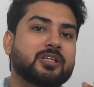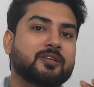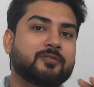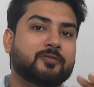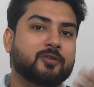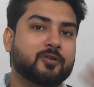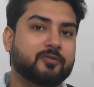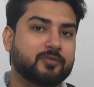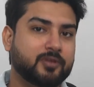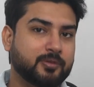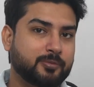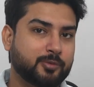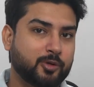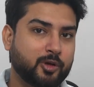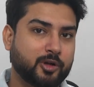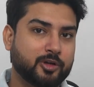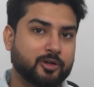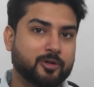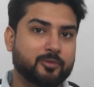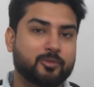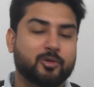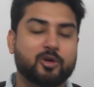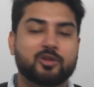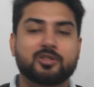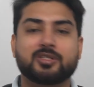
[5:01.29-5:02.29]
If you have deployed
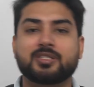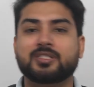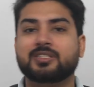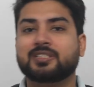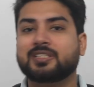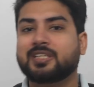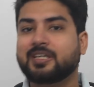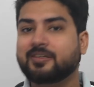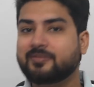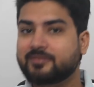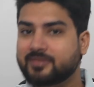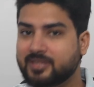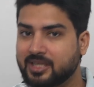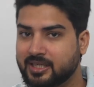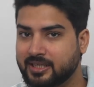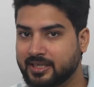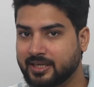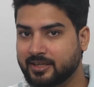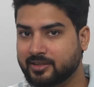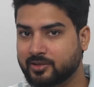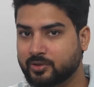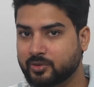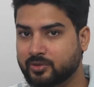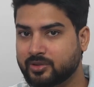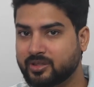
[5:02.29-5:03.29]
your project, give the
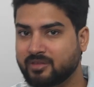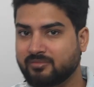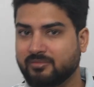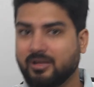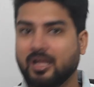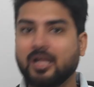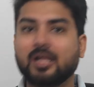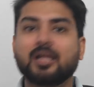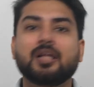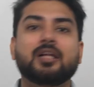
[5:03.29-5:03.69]
link to them,